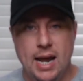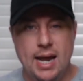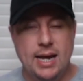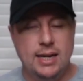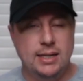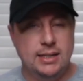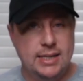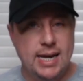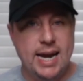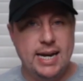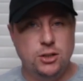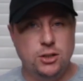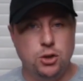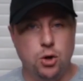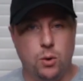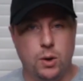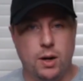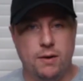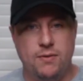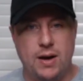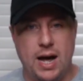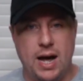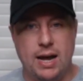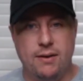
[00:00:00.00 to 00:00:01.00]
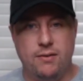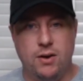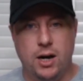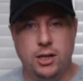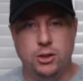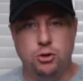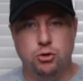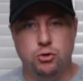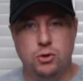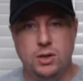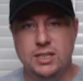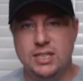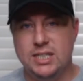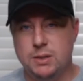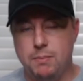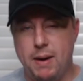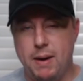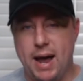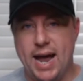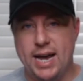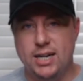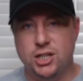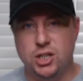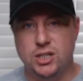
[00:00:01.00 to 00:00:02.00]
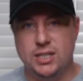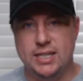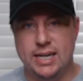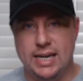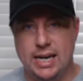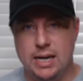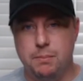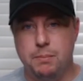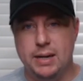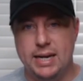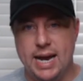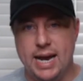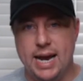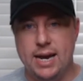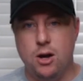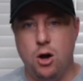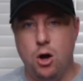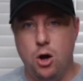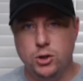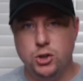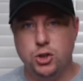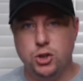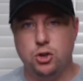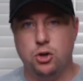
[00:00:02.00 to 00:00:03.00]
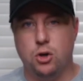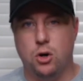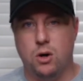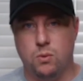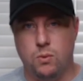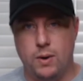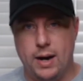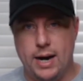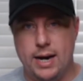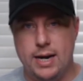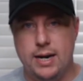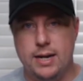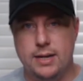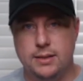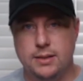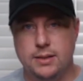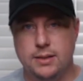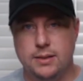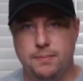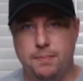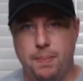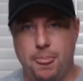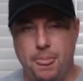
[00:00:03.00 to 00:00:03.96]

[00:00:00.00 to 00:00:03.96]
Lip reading: Daytona 500 smashes NBA All-Star ratings.